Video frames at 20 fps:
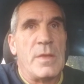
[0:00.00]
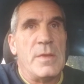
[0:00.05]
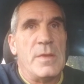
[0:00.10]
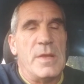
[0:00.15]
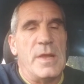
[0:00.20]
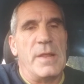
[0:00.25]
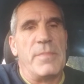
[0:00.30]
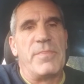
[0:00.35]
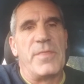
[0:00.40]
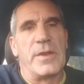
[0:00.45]

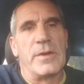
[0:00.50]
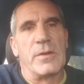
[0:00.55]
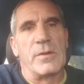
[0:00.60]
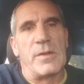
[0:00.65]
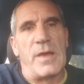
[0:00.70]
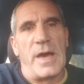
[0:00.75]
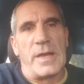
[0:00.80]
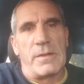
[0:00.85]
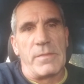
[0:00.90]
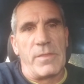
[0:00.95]
And then a
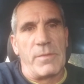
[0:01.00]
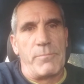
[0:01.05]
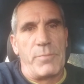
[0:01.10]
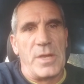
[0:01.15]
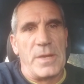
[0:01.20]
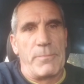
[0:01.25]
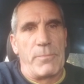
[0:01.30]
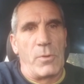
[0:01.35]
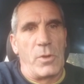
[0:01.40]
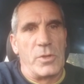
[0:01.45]
lot of the
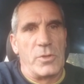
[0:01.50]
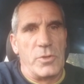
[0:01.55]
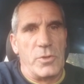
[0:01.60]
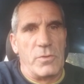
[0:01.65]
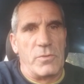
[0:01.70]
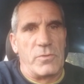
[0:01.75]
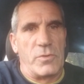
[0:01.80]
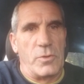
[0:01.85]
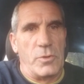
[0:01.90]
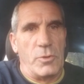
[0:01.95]
people on
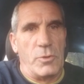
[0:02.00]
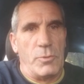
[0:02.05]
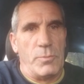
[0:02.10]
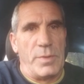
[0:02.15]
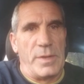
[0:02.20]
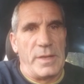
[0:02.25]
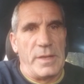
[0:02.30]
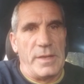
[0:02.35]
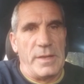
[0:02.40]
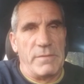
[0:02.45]

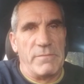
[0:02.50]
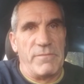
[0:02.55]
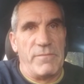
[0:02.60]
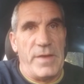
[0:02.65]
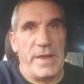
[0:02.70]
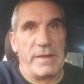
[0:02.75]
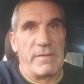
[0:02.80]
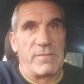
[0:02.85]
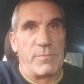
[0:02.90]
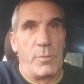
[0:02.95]
YouTube and
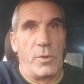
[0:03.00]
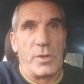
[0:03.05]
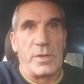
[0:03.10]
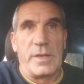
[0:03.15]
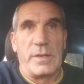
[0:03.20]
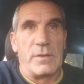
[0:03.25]
Facebook,